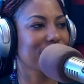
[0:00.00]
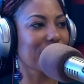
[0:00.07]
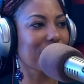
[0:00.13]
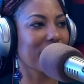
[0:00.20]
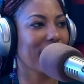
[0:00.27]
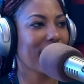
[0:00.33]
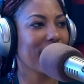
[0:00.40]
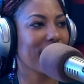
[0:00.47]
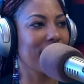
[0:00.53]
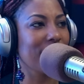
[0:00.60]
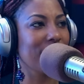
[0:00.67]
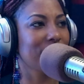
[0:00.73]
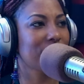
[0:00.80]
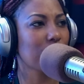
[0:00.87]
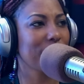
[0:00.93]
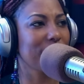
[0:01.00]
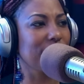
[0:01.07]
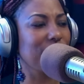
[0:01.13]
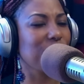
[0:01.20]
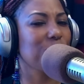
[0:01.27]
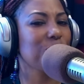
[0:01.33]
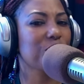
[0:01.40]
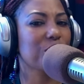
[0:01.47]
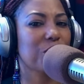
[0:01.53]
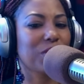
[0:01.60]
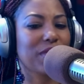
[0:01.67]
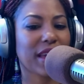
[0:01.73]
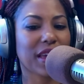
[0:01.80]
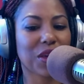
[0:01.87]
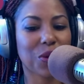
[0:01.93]
Okay. So when did you know
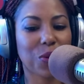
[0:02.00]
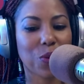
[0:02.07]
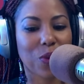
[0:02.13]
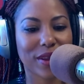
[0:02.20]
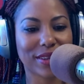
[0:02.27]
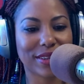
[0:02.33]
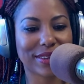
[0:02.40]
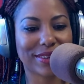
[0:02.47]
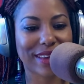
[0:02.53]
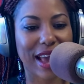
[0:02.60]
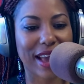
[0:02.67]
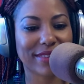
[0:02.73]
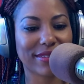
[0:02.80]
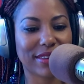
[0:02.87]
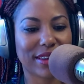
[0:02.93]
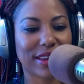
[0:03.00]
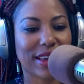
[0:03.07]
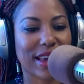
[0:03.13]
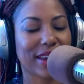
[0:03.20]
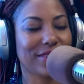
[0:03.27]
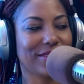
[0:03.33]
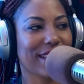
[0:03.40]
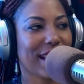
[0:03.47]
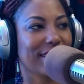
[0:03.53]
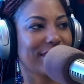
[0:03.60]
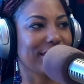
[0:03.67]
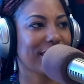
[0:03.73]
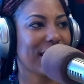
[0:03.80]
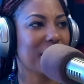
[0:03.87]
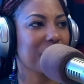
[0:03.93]
that you wanted to actually get into
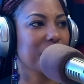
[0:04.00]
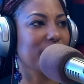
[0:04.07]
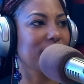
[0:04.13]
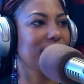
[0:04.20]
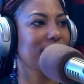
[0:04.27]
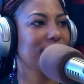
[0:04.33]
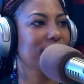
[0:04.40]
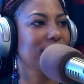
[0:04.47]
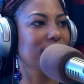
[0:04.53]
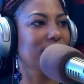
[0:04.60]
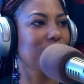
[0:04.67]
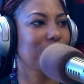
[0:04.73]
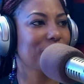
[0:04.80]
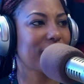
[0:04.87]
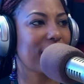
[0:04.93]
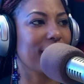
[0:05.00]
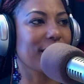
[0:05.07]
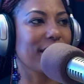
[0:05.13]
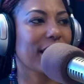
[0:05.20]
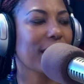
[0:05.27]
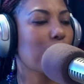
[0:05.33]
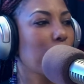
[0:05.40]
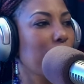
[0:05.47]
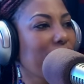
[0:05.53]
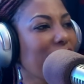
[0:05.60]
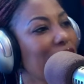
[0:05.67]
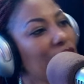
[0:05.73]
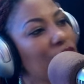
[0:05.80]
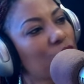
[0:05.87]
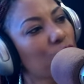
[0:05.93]
entertainment? Was that like were
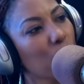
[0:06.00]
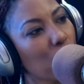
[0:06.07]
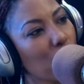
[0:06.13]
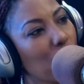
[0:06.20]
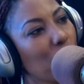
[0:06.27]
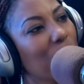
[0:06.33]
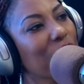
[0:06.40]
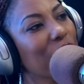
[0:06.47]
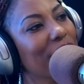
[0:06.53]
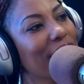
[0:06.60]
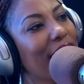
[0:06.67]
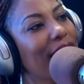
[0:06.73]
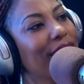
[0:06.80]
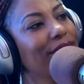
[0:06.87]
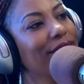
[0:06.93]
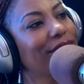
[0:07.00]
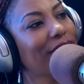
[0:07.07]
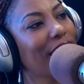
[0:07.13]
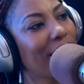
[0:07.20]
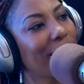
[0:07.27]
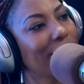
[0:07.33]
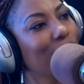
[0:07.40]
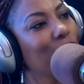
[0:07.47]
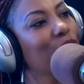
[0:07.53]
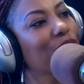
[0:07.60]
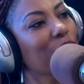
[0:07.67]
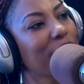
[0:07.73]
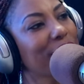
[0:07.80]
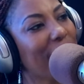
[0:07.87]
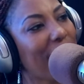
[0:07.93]
in school? Were yeah. you that child who was
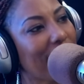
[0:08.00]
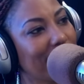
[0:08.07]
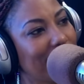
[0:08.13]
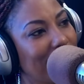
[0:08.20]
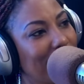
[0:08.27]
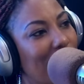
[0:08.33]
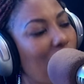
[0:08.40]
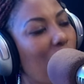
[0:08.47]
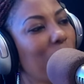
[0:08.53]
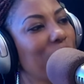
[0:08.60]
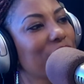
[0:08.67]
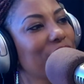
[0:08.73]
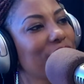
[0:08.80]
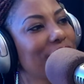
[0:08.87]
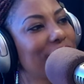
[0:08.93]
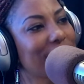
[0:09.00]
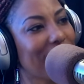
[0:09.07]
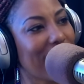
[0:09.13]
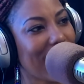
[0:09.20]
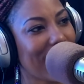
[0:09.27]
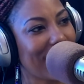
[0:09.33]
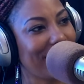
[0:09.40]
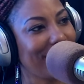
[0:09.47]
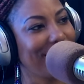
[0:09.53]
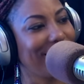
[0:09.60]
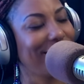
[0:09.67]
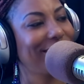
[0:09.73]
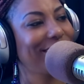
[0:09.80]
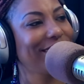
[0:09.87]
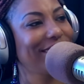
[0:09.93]
always acting, always on yes. stage?
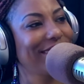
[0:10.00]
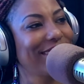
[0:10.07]
I